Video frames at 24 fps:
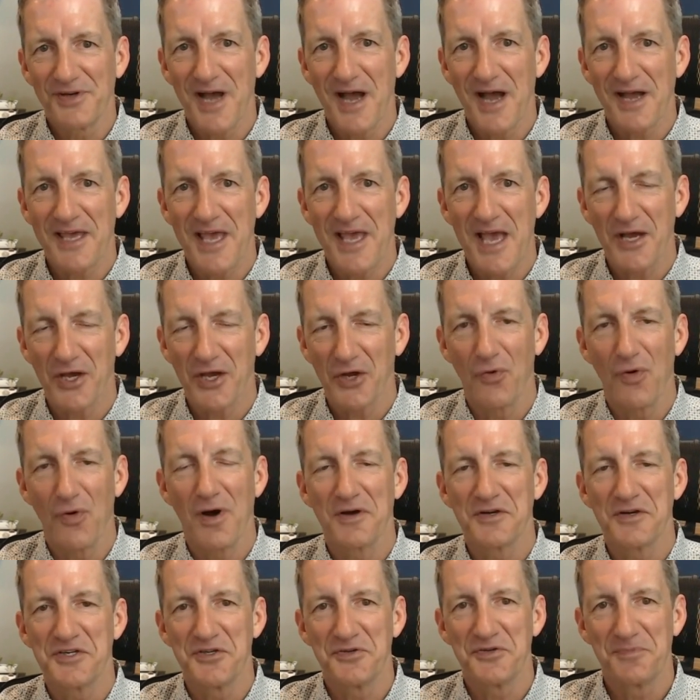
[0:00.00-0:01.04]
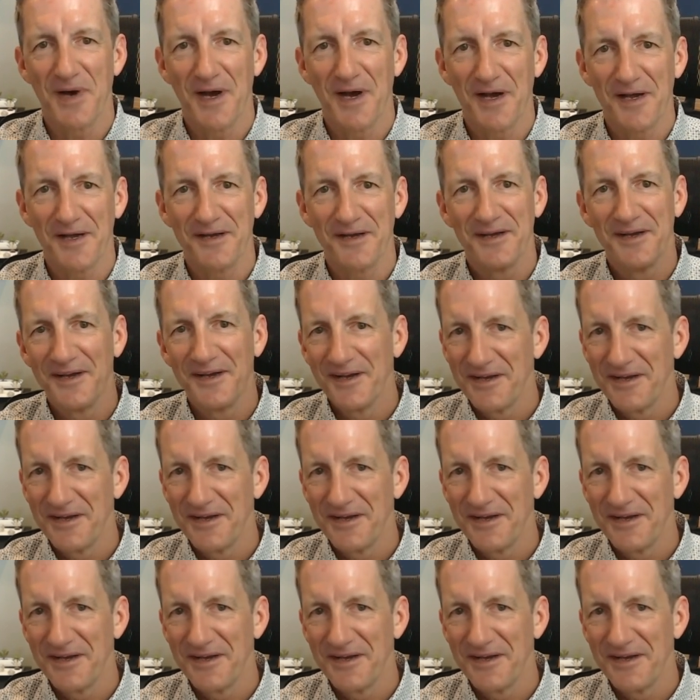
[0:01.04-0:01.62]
I can't go on to my